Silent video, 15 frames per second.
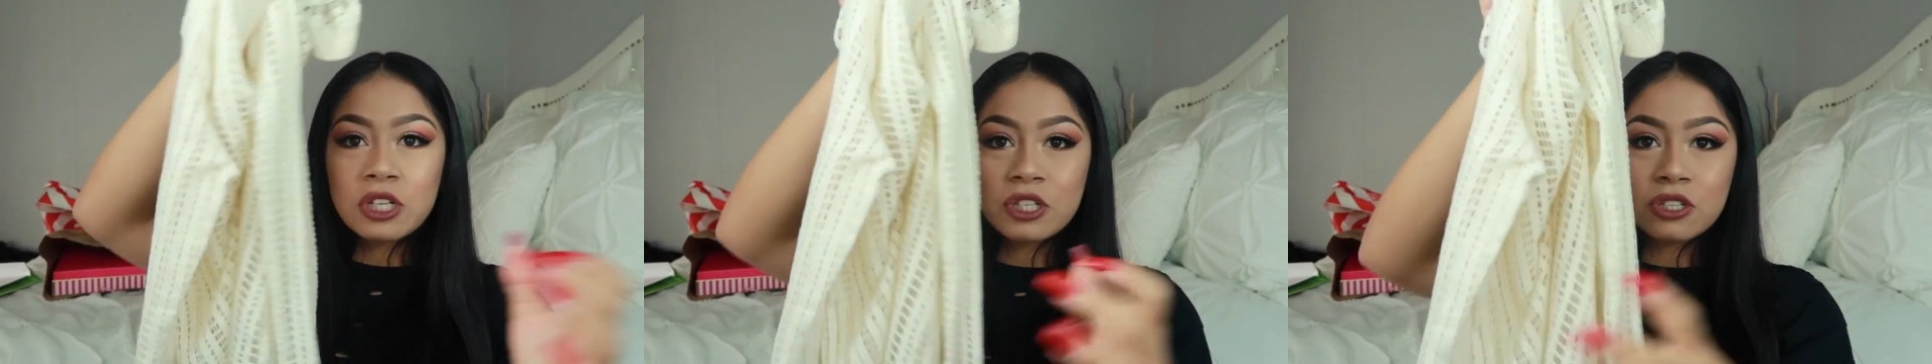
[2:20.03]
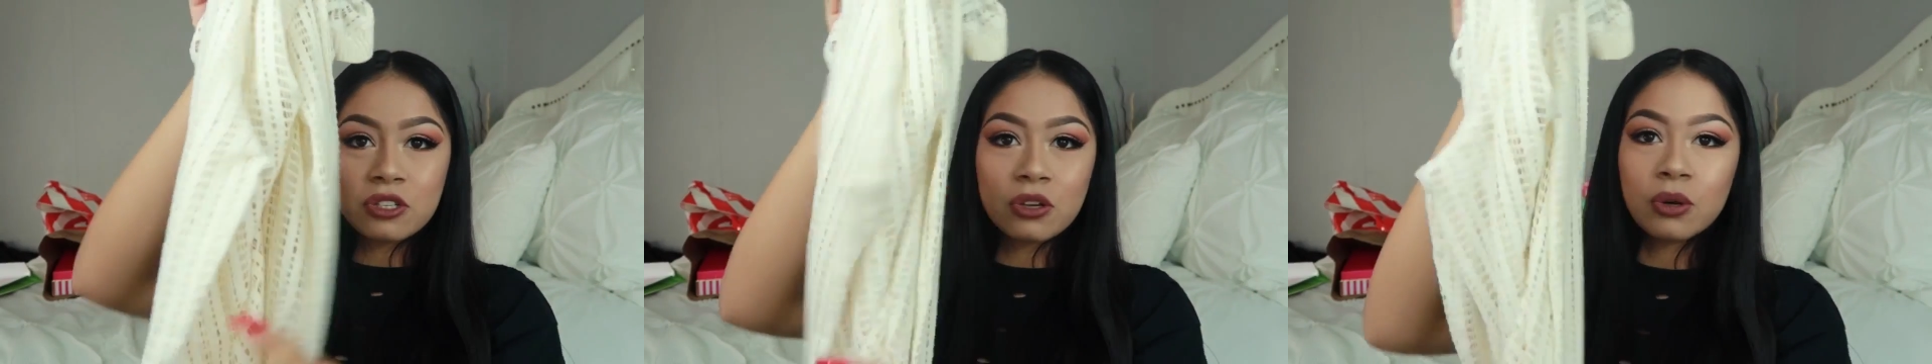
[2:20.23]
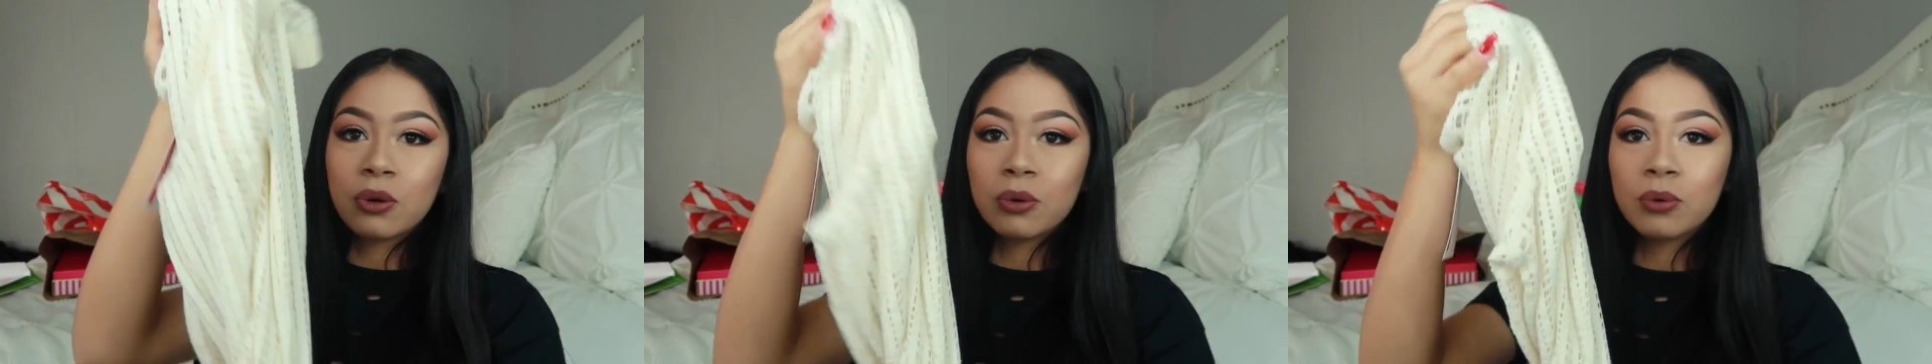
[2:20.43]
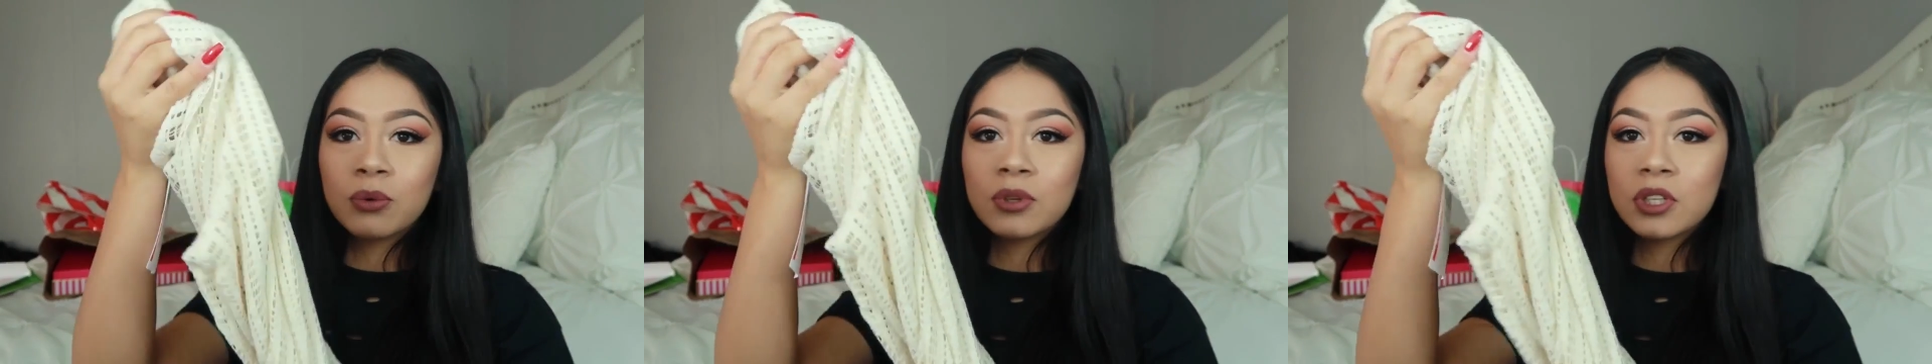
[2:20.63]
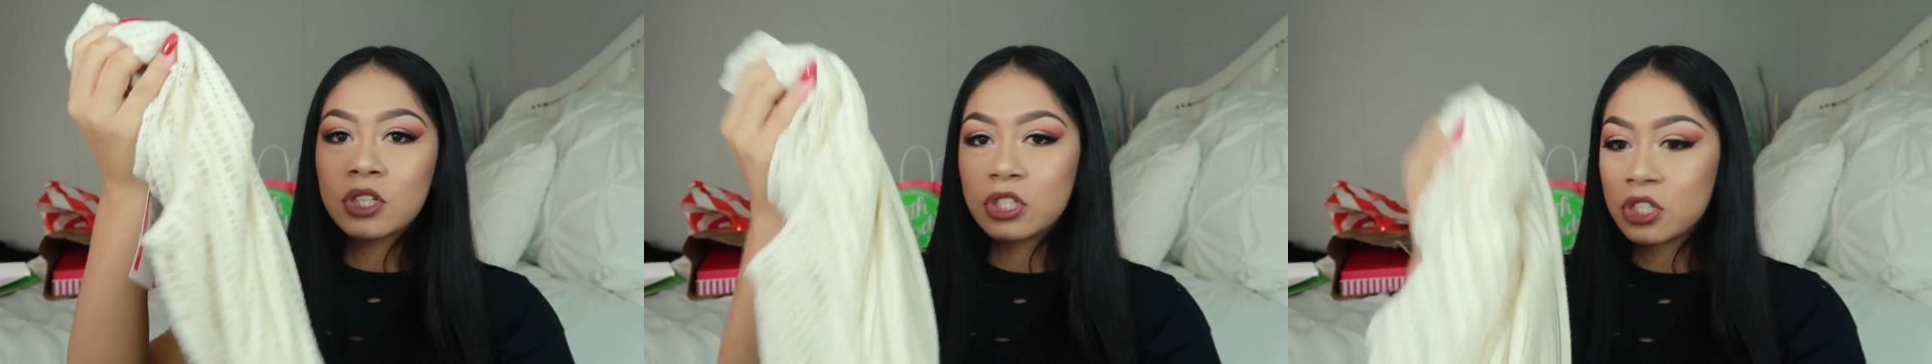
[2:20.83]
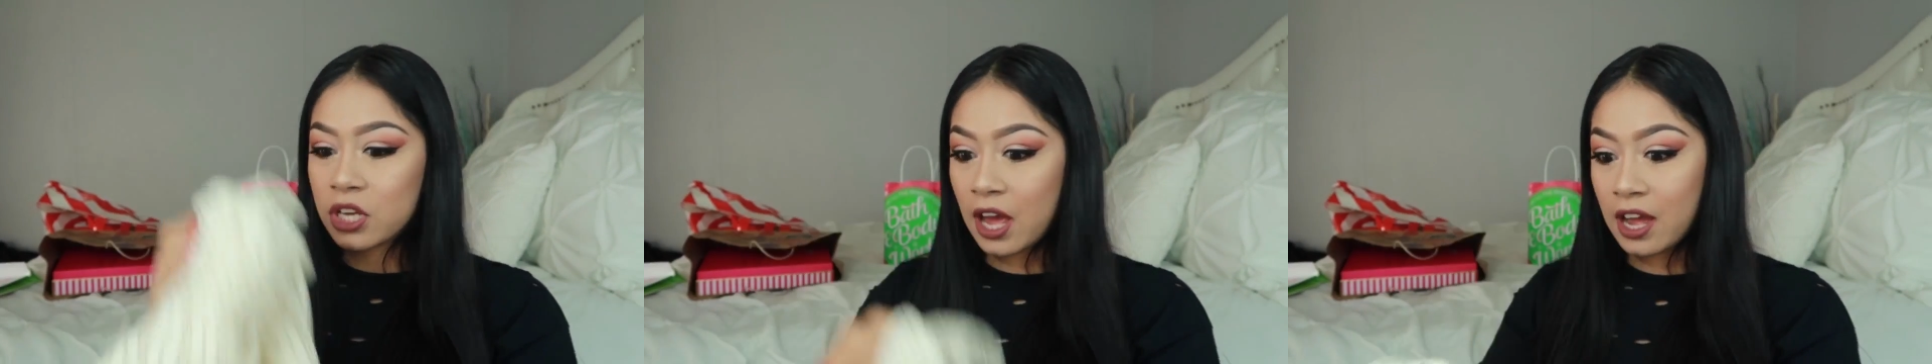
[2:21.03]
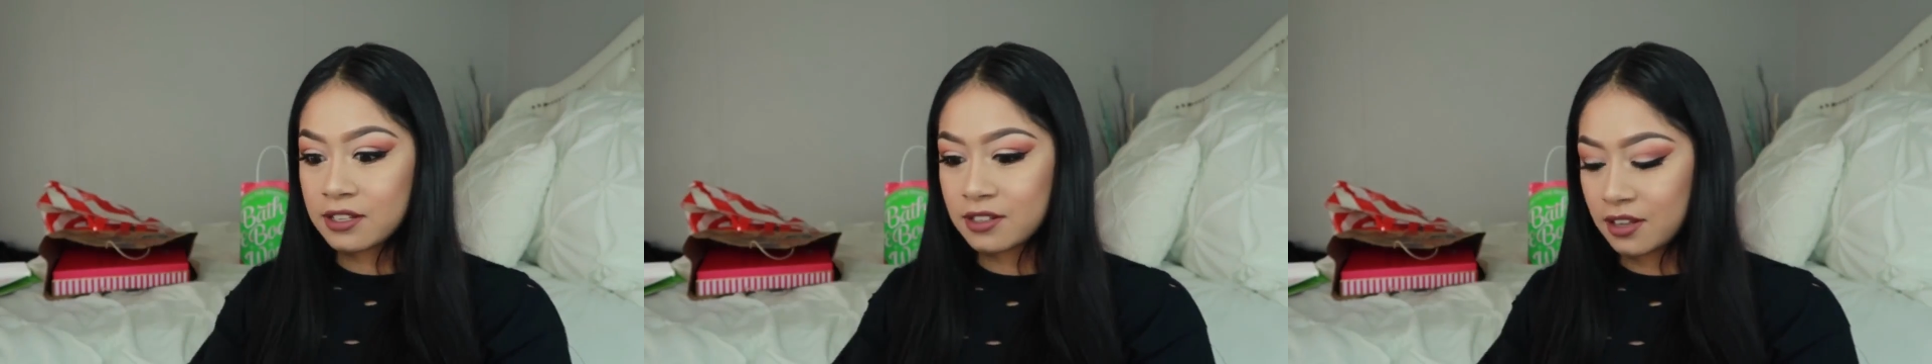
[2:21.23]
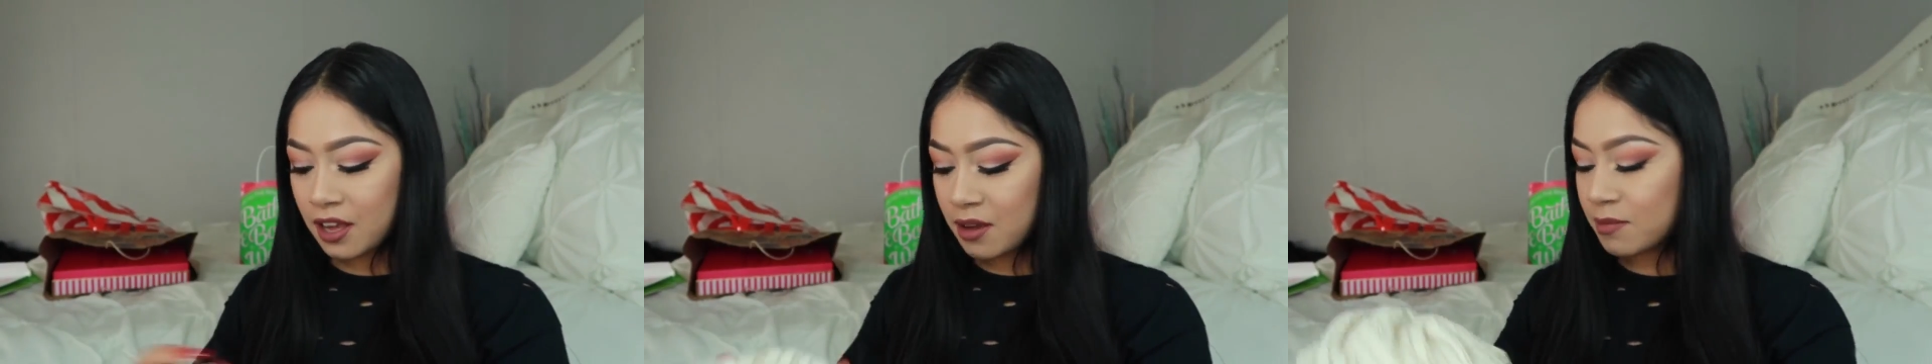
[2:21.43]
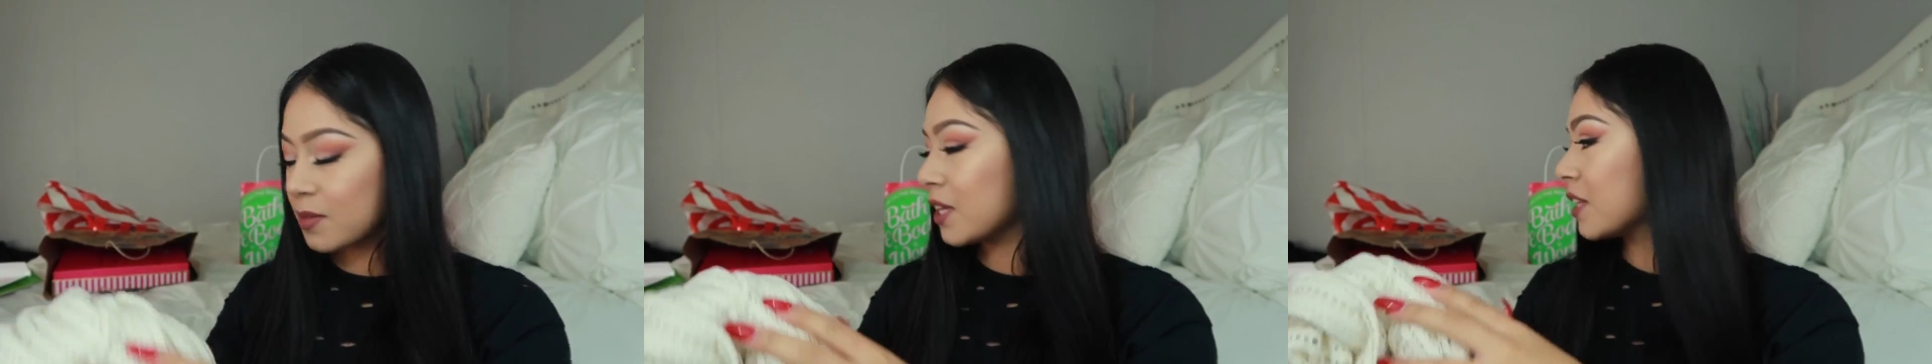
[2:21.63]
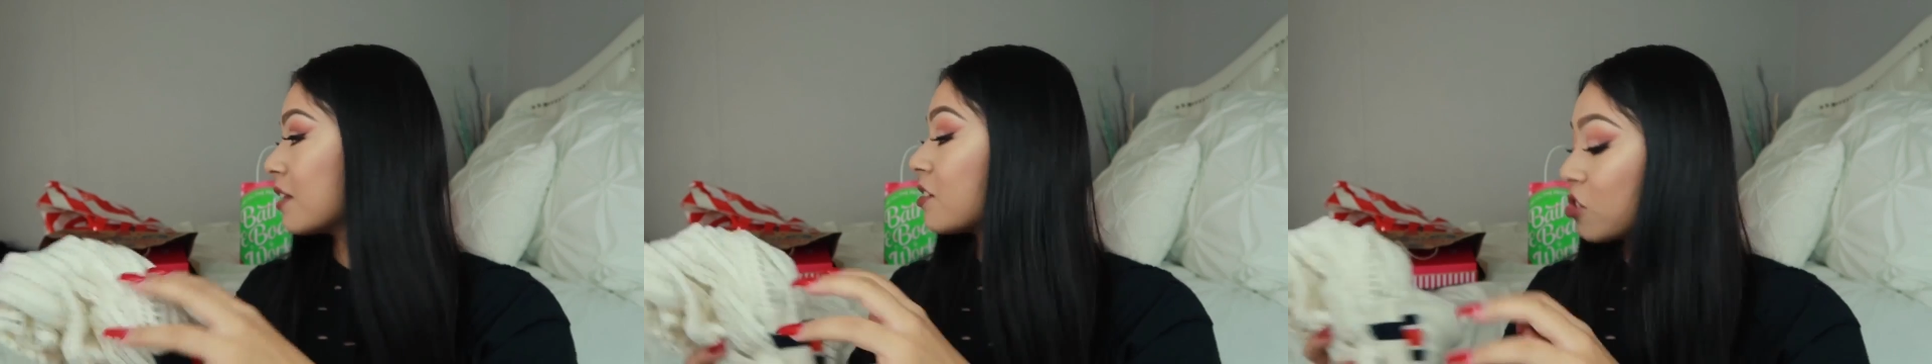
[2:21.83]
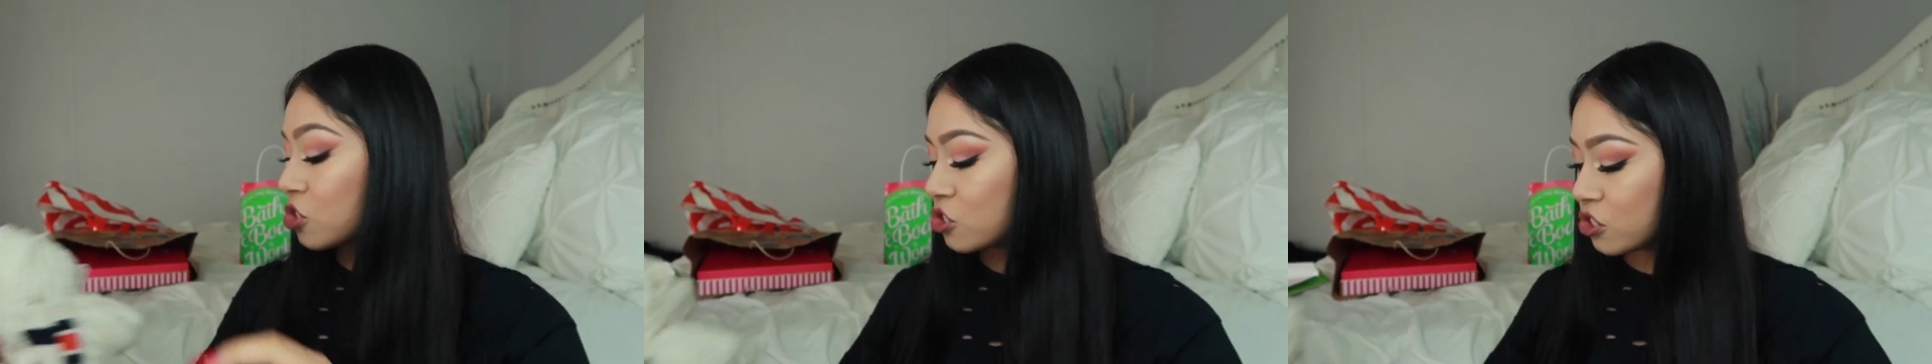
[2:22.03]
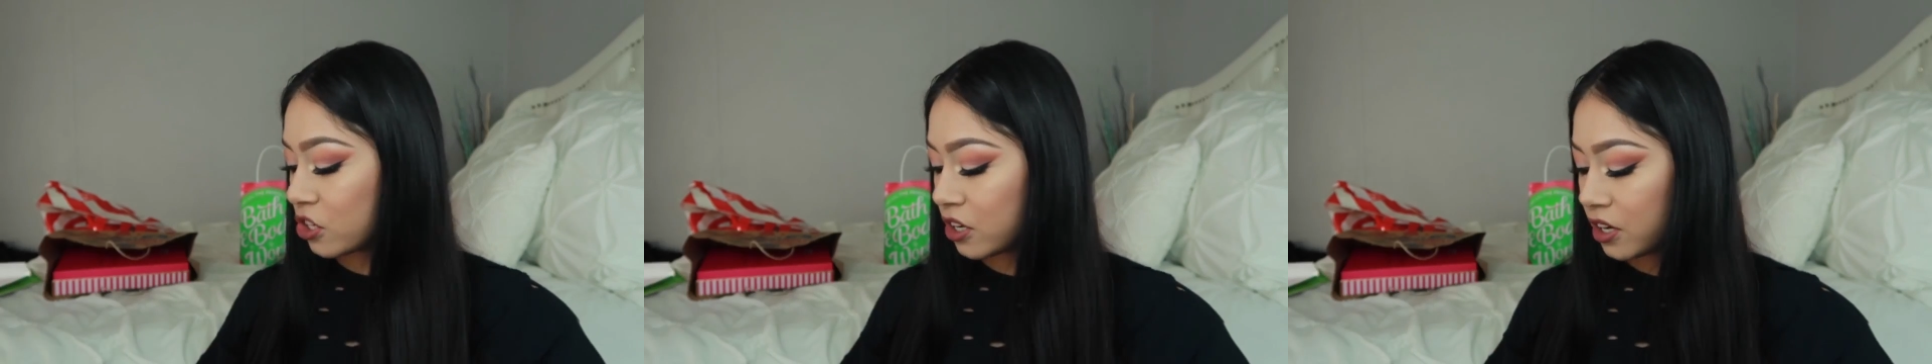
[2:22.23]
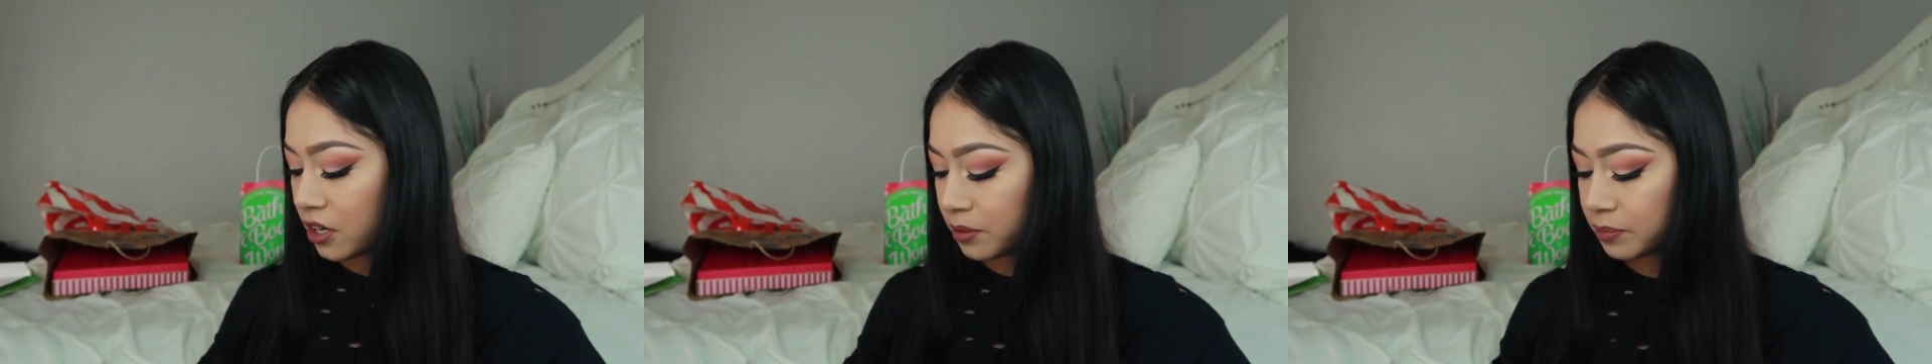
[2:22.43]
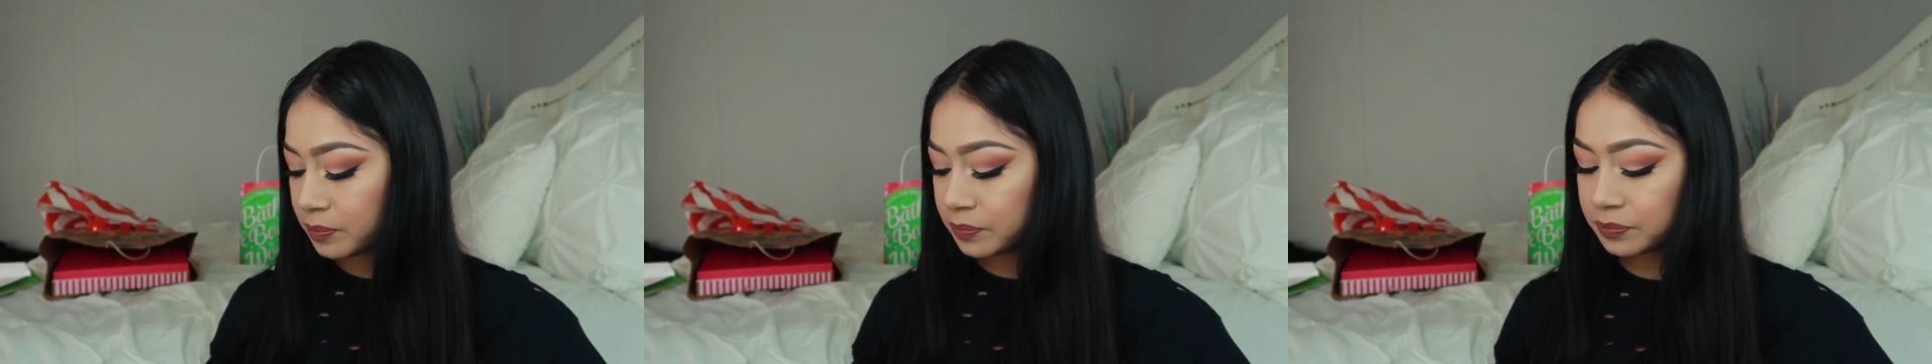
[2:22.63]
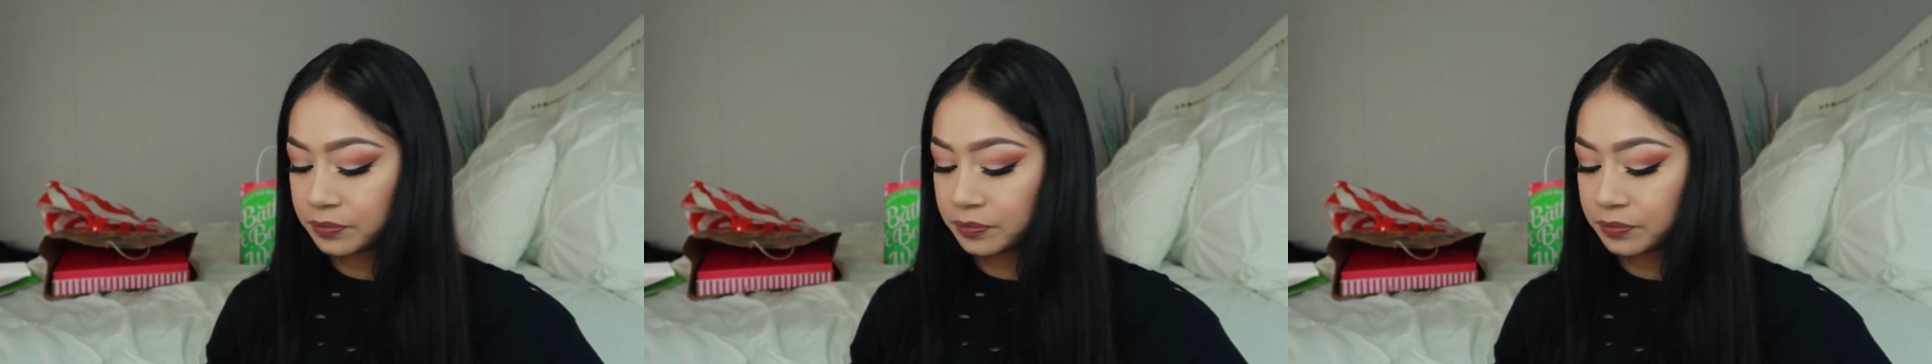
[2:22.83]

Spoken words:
so she had to get me this shirt.